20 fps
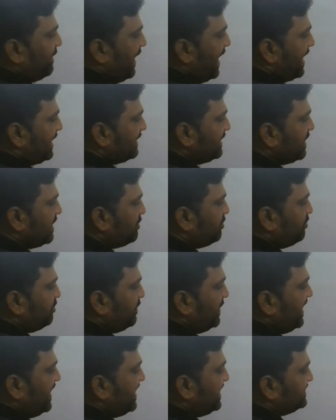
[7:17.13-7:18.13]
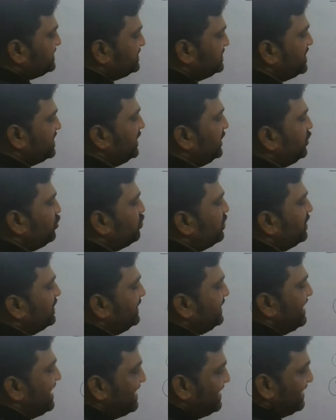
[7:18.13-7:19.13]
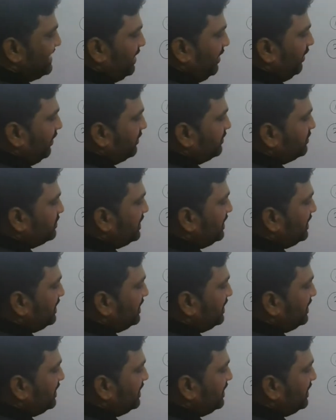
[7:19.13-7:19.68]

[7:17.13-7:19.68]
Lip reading: parallel plates that you are taking,